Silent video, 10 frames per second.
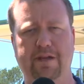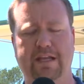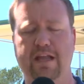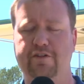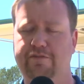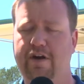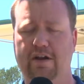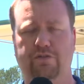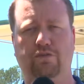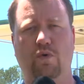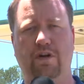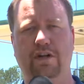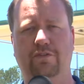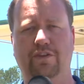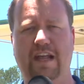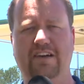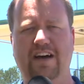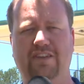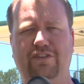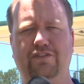But again, your final score here today in
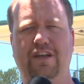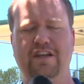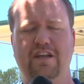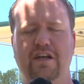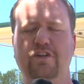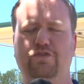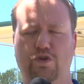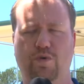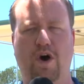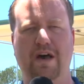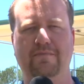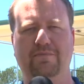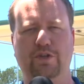Lexington, two to one.